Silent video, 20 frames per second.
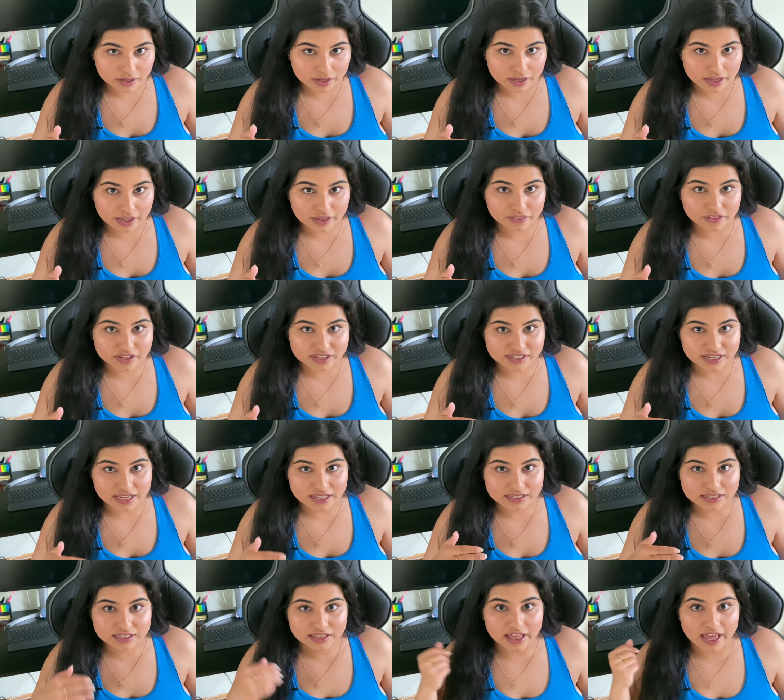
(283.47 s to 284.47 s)
in the
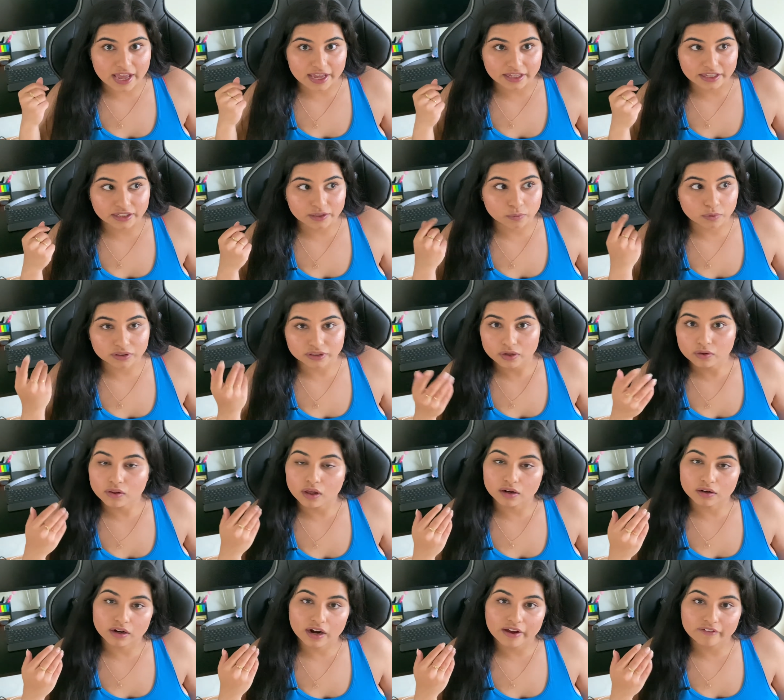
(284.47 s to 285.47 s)
sense that you will no
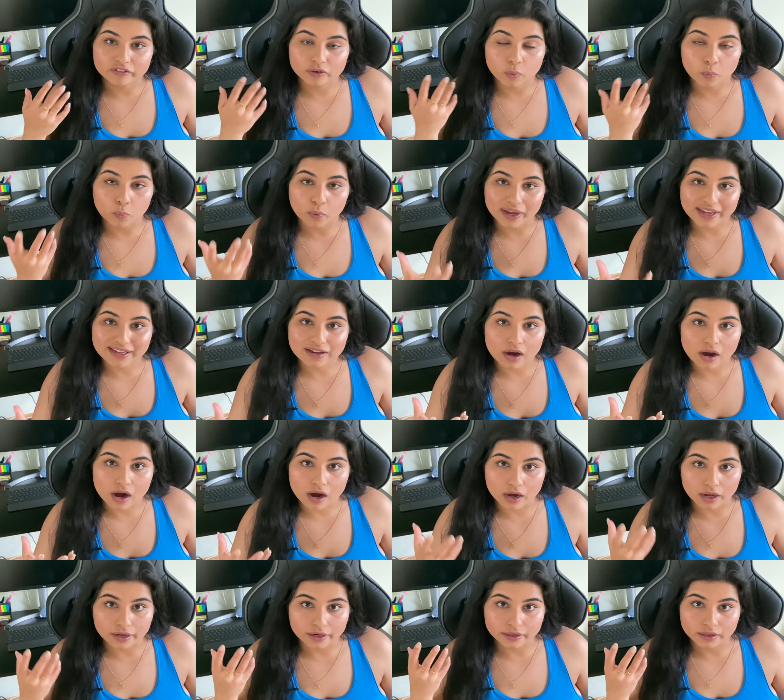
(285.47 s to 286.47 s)
longer have to wait
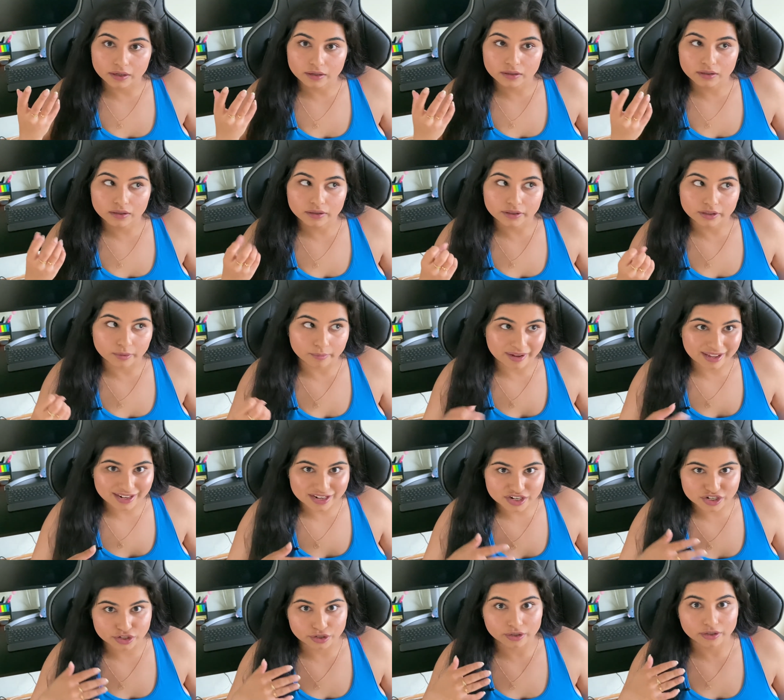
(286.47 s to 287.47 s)
on your
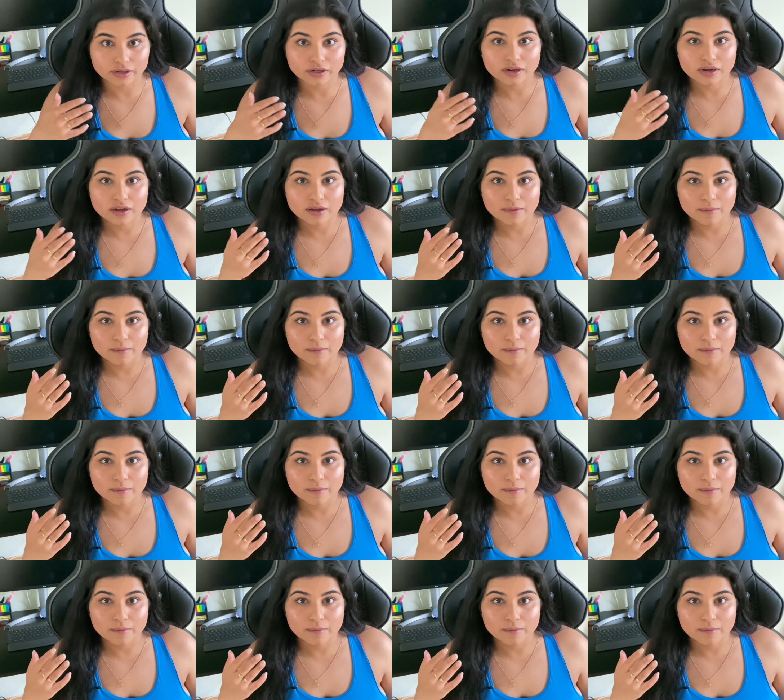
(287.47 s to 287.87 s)
manager,